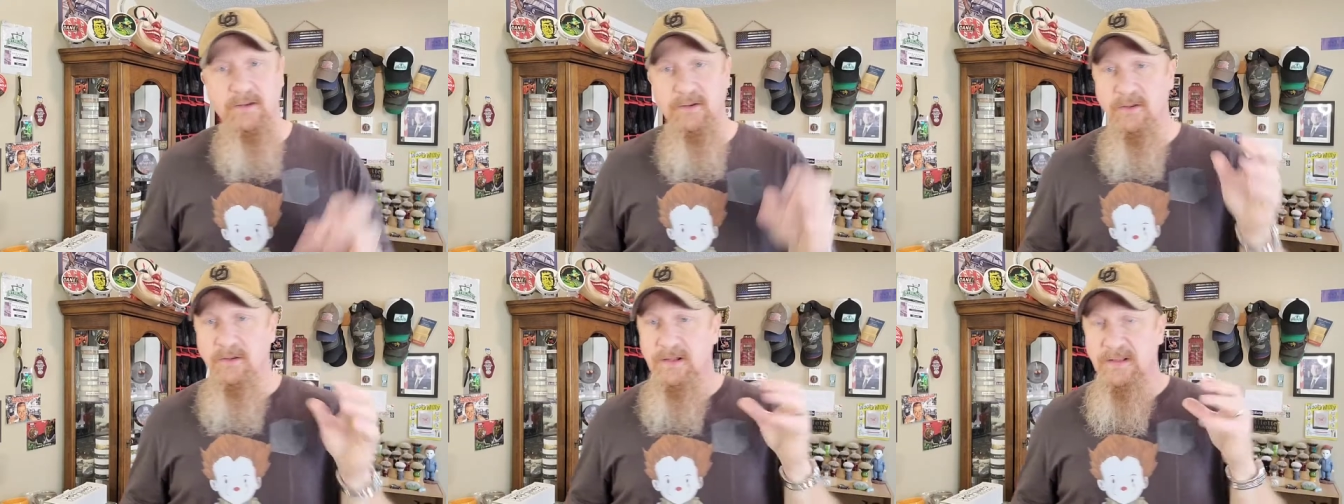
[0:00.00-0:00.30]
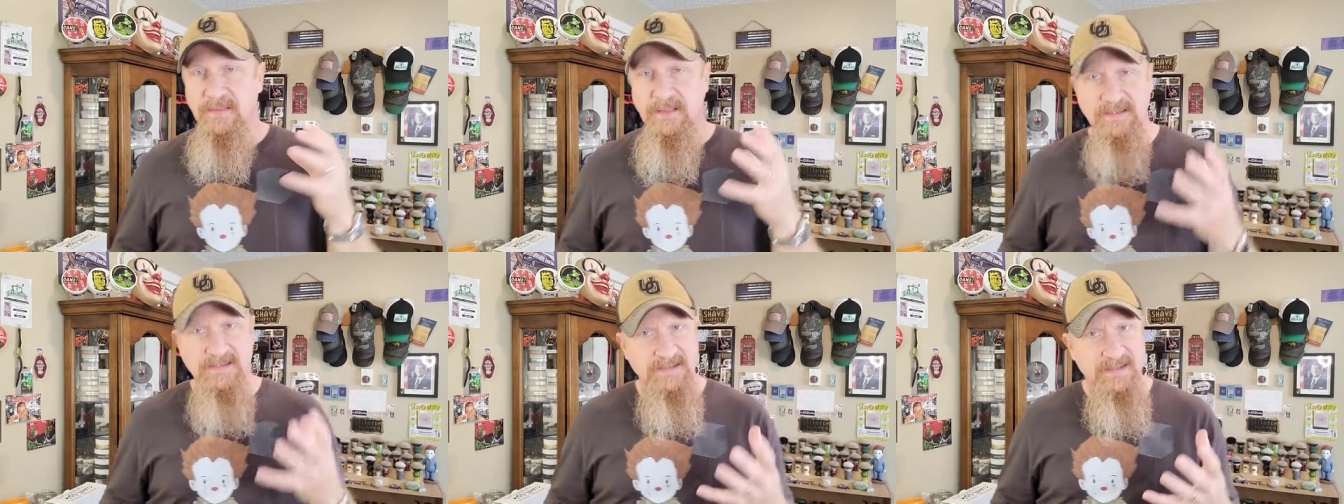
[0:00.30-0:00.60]
you know,
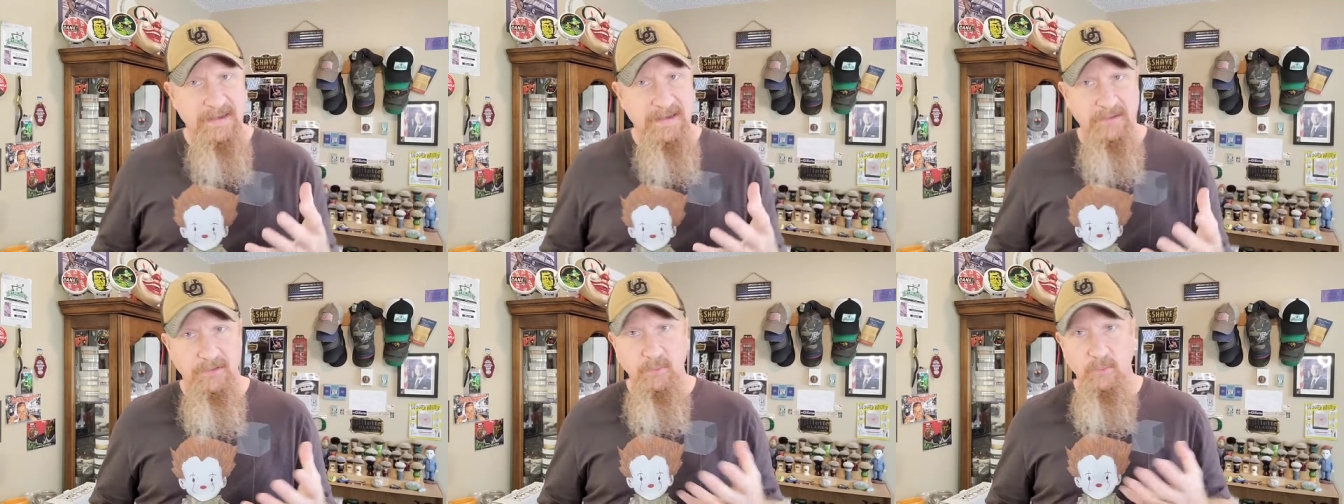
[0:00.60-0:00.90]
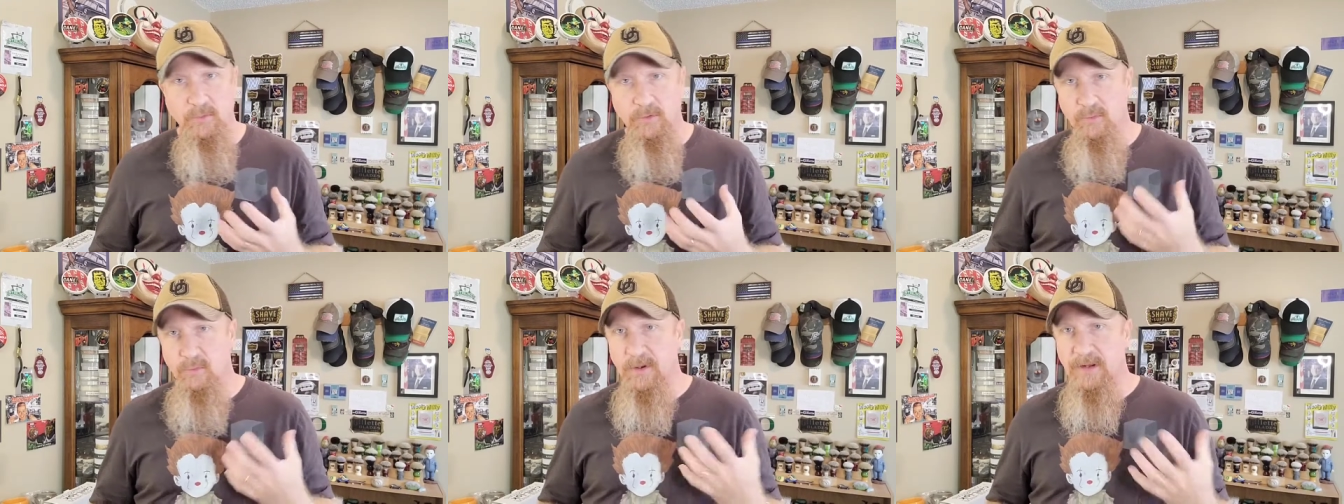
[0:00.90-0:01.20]
got that
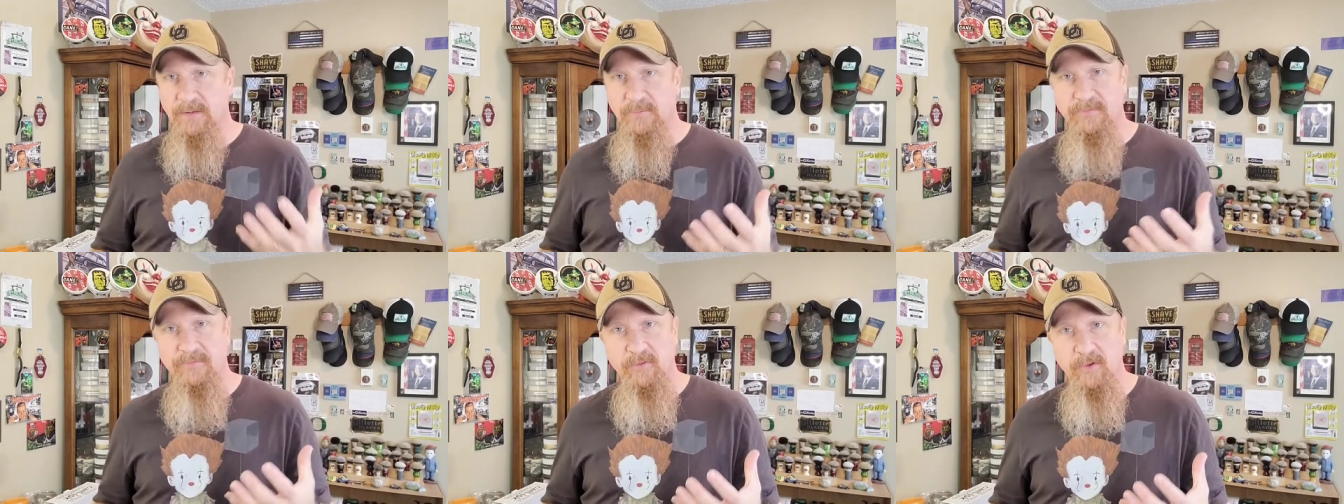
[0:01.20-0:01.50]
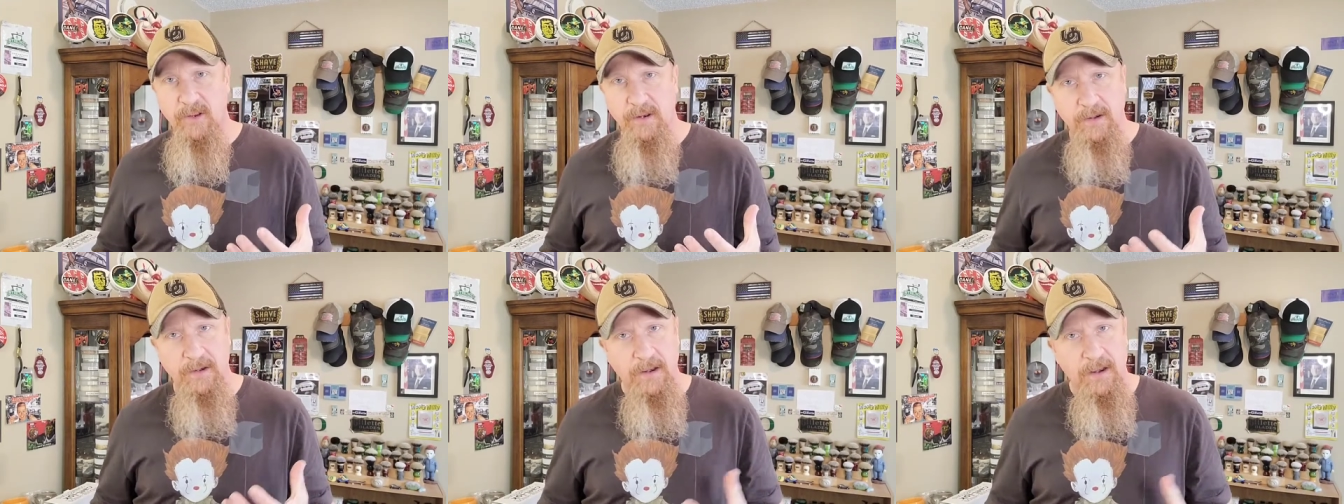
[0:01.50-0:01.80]
sandalwood right up
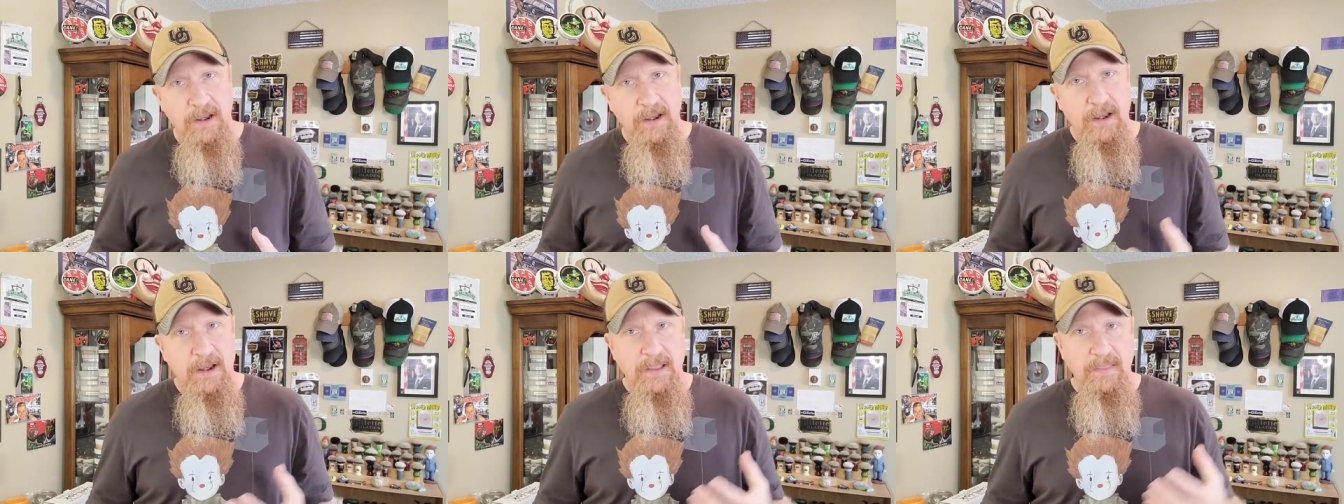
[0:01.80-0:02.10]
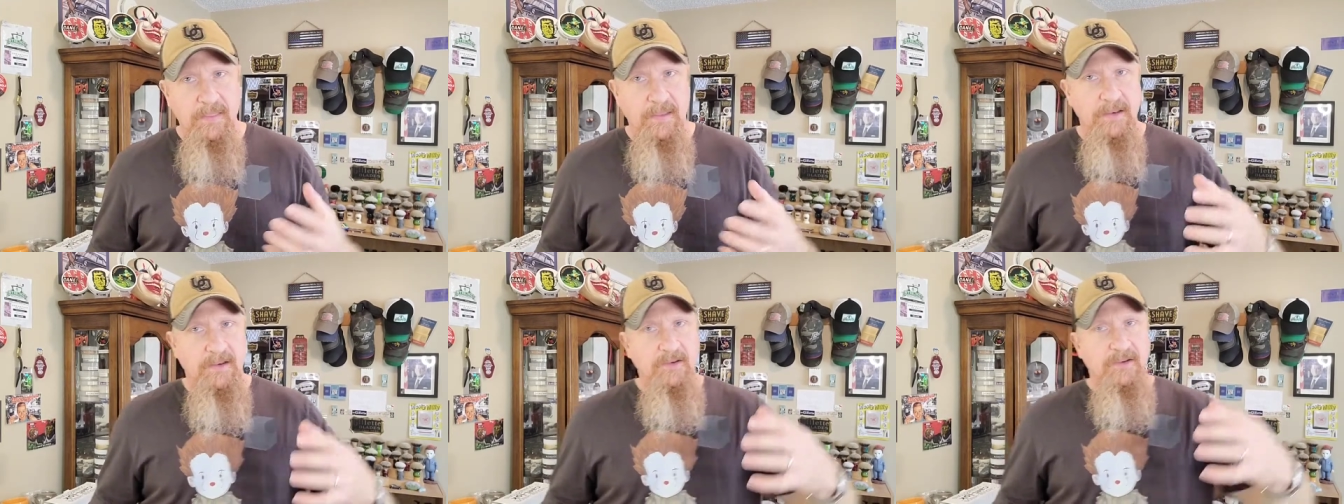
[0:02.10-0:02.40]
front,
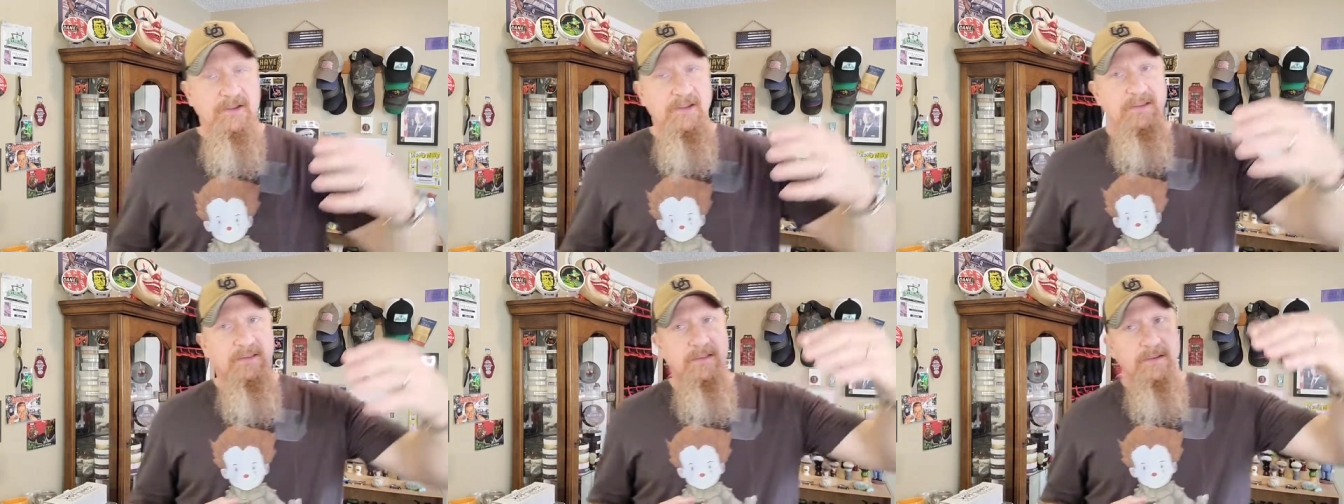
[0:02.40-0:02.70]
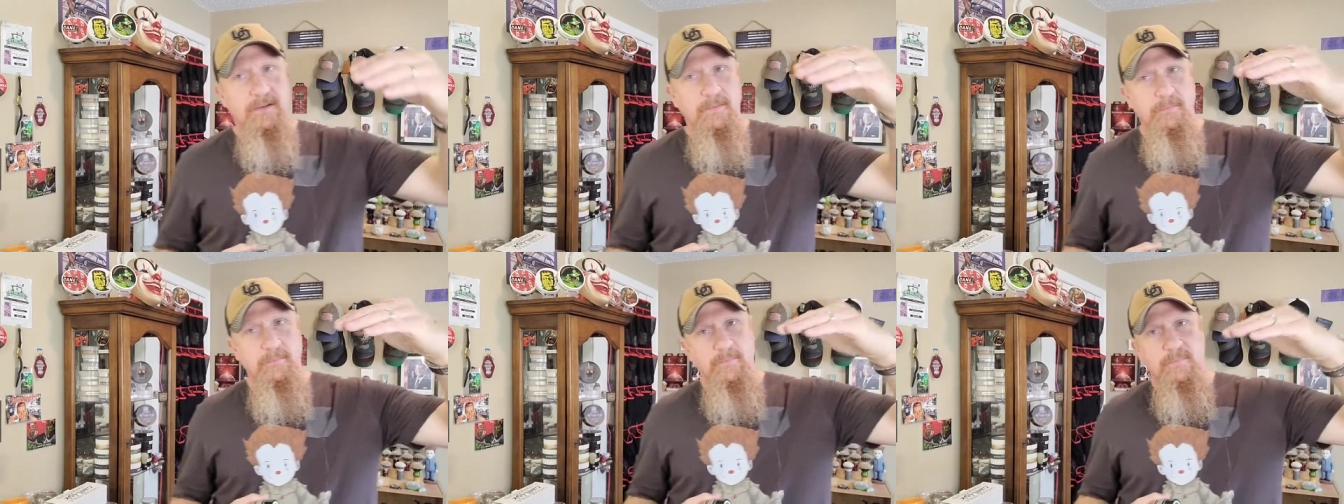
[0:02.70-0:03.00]
and then you get
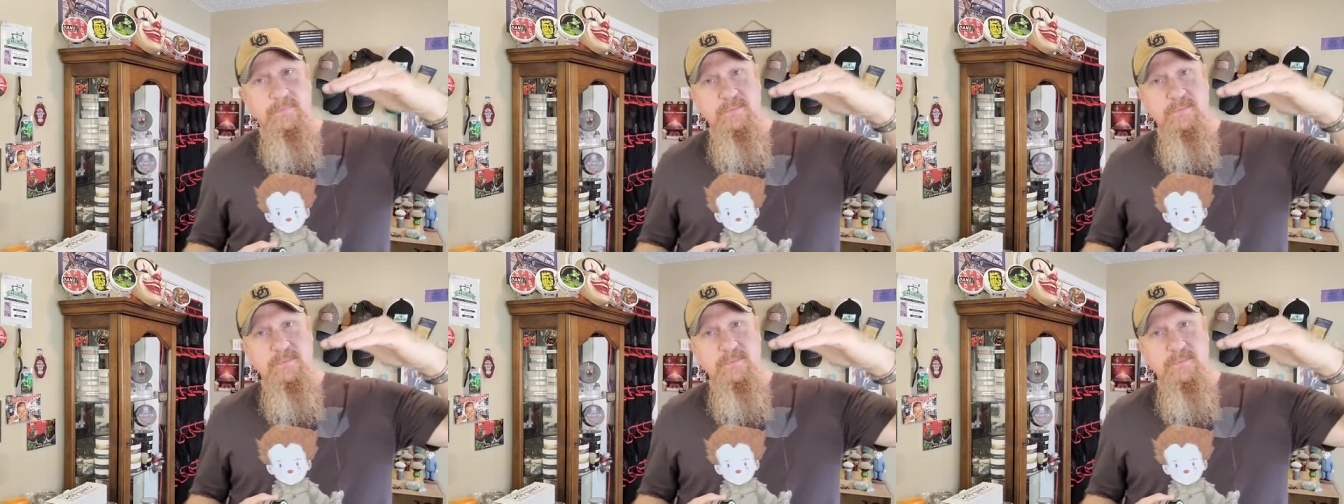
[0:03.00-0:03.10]
the,